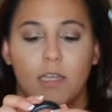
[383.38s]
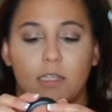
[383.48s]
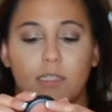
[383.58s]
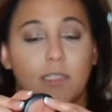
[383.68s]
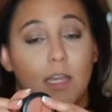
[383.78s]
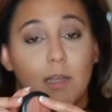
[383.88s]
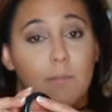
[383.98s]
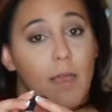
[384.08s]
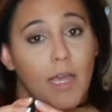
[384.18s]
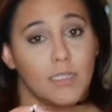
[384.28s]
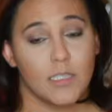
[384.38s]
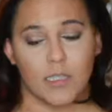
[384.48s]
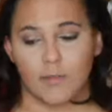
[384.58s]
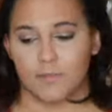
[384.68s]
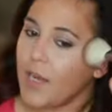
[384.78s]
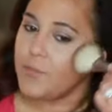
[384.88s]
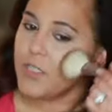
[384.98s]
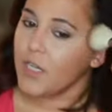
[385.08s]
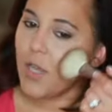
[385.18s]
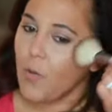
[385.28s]
Sun Mask. I'm just
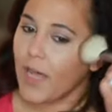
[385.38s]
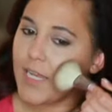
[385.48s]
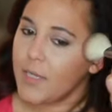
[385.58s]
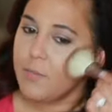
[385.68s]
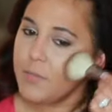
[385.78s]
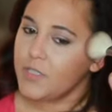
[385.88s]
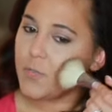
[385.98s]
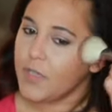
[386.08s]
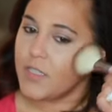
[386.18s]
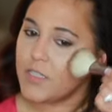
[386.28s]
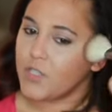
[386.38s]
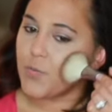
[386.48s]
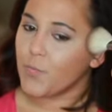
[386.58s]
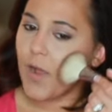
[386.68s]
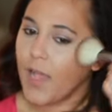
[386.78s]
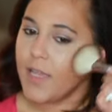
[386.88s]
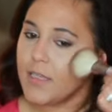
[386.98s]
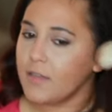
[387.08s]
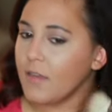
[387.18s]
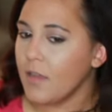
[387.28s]
gonna go kind of in between the two,
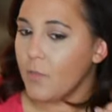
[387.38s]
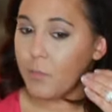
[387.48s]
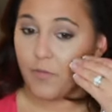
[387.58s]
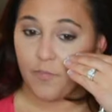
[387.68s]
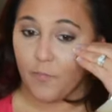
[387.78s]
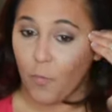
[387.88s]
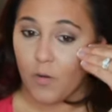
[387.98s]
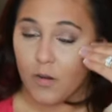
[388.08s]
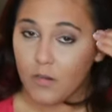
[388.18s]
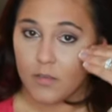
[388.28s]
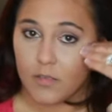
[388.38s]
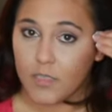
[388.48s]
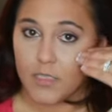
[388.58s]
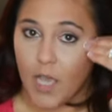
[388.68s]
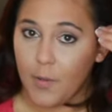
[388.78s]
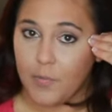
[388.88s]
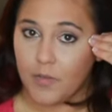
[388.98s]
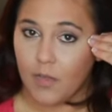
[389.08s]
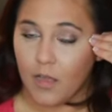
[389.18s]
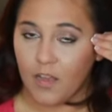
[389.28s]
right before the top
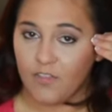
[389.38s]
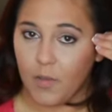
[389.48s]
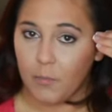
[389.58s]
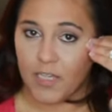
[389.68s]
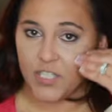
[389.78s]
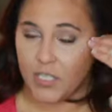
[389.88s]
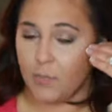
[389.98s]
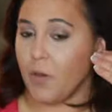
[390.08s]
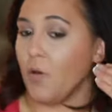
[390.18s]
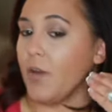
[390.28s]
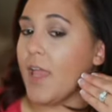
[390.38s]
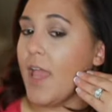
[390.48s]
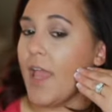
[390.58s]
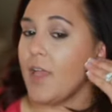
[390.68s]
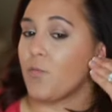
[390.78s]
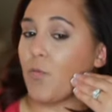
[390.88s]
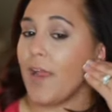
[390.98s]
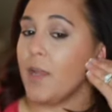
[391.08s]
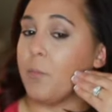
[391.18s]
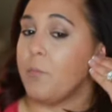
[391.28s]
of my cheekbone and
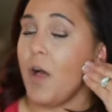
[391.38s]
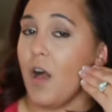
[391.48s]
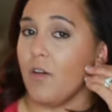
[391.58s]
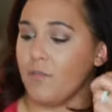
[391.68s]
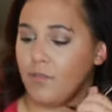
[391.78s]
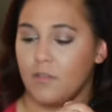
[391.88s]
right above